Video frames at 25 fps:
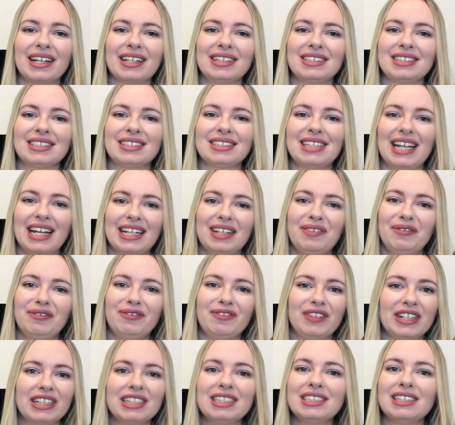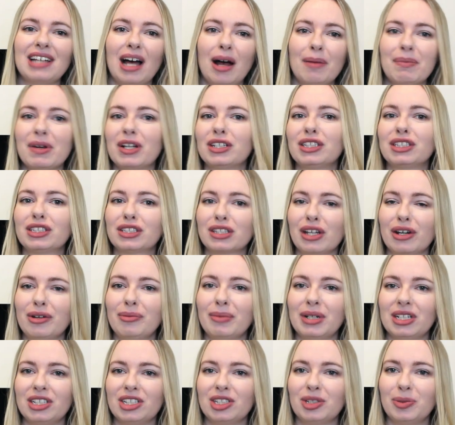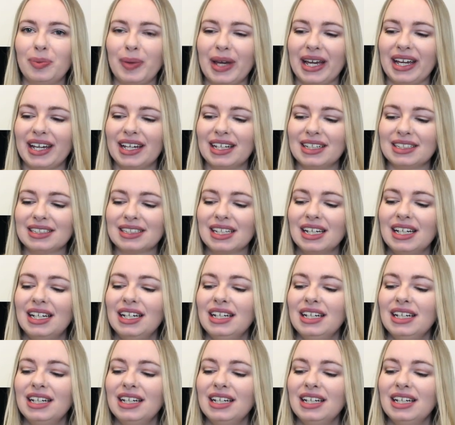it just fills up so much space.